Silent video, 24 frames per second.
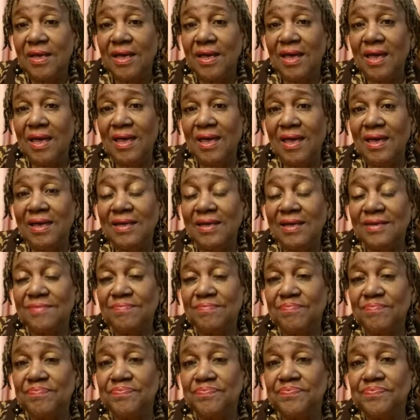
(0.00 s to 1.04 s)

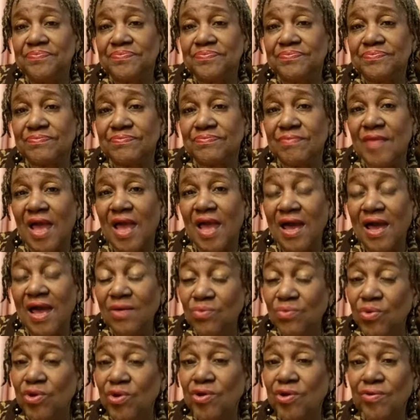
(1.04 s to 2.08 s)
And I
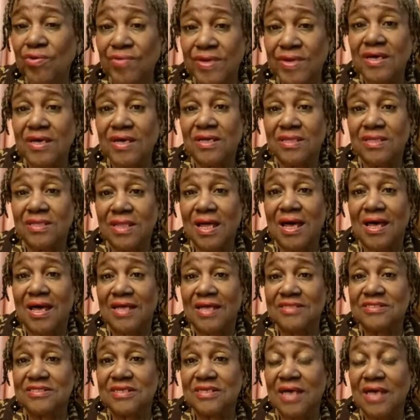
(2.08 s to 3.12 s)
worry a lot.
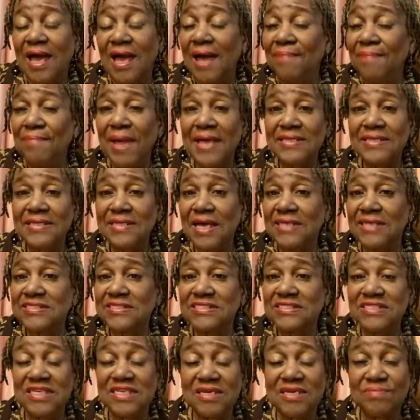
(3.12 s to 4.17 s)
I might
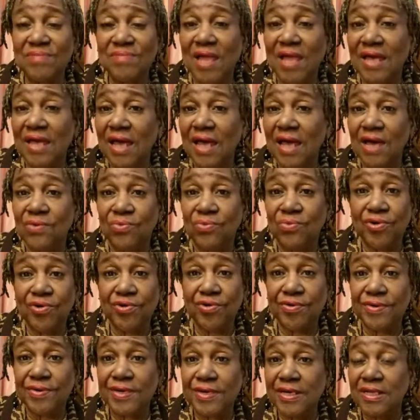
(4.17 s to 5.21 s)
not seem like I
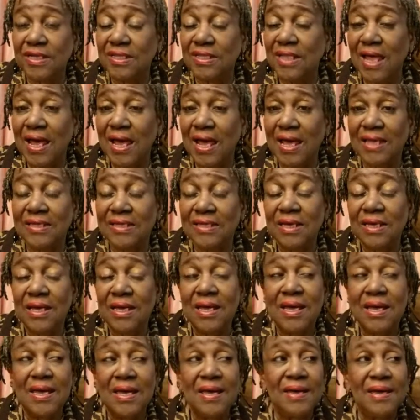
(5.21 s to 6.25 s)
worry a lot,
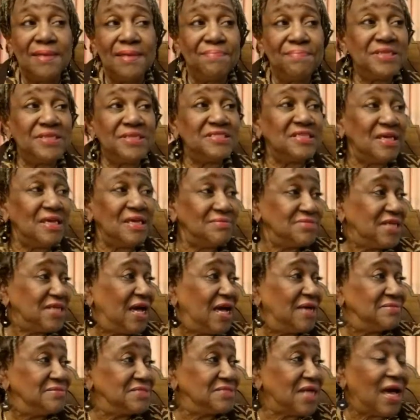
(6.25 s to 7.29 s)
but
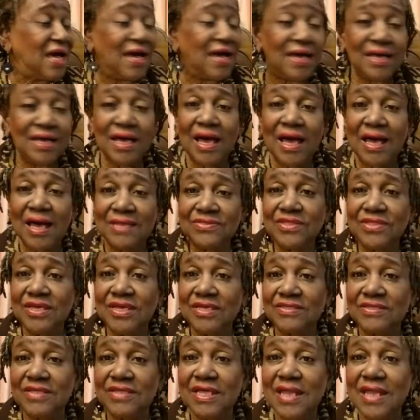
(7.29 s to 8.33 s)
sometimes I
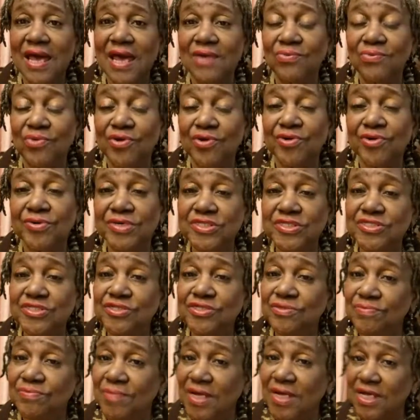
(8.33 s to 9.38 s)
think that I worry
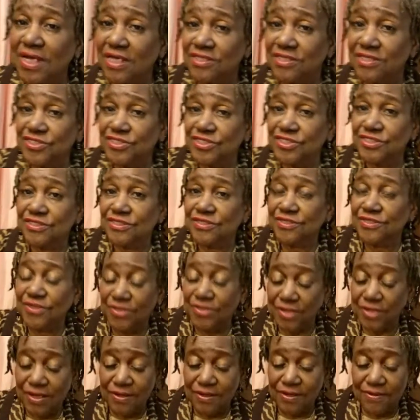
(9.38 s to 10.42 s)
too much, you
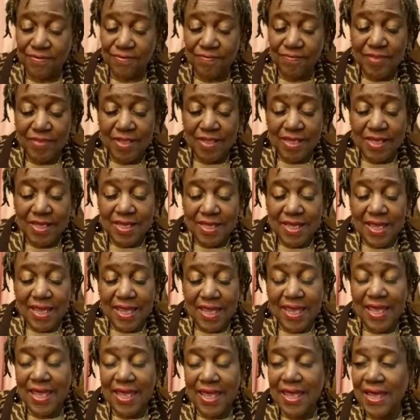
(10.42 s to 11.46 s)
know.
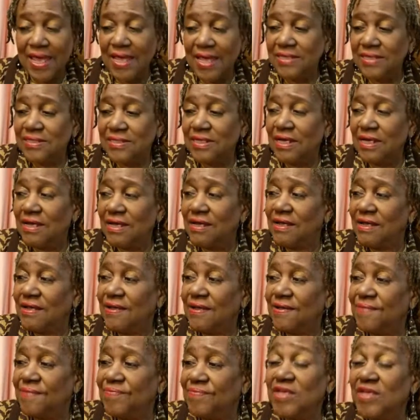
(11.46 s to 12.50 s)
And
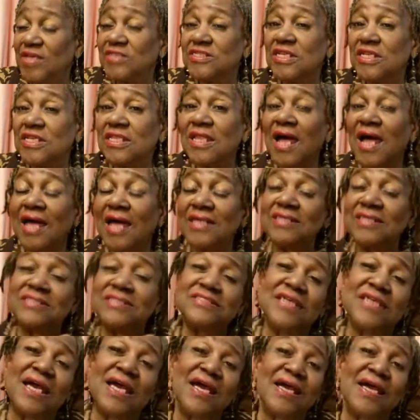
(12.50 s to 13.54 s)
there's a lot of
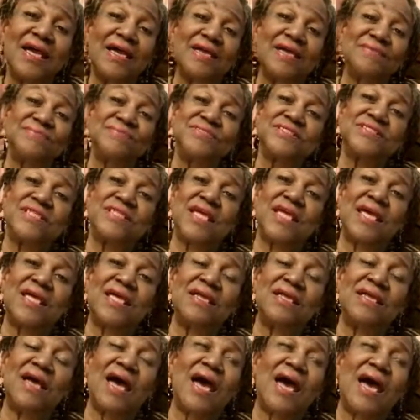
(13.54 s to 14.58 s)
times
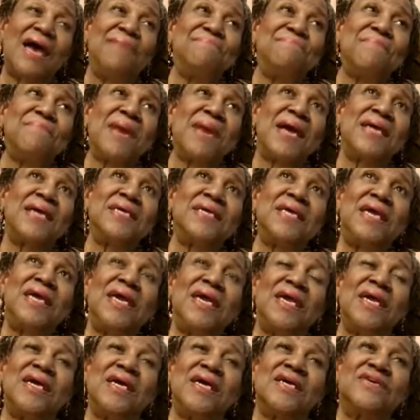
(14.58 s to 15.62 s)
that I might
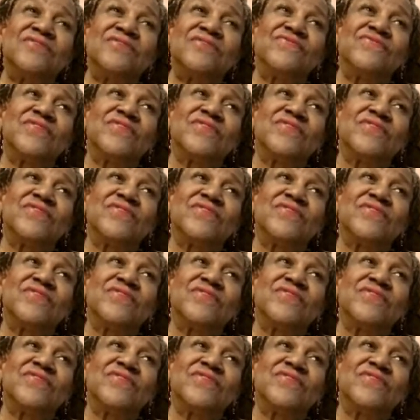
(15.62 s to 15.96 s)
have